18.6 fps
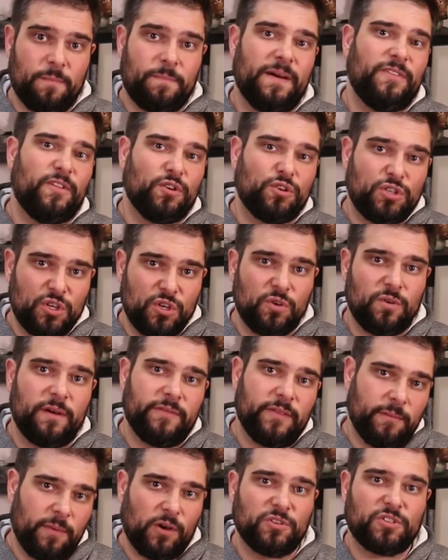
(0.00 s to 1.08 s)
but they're two of
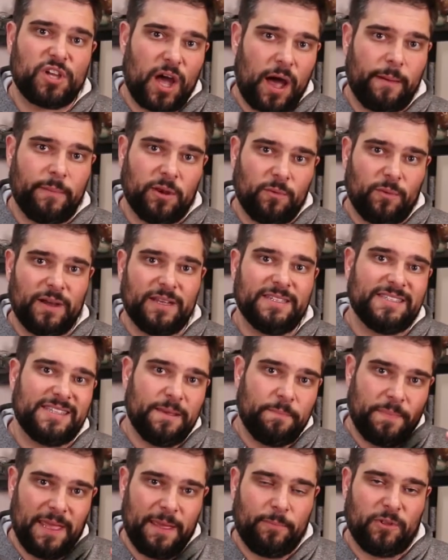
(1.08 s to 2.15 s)
the most common ones
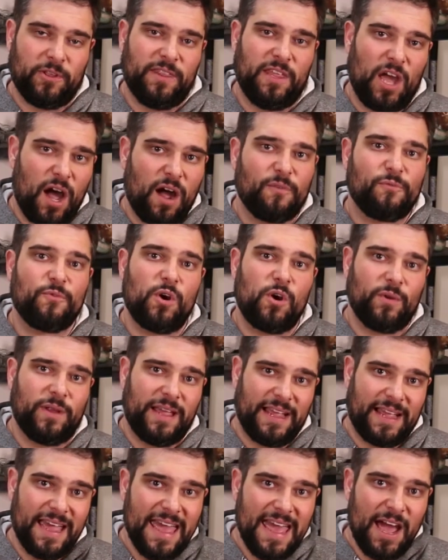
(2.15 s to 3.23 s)
that people in the off-roading,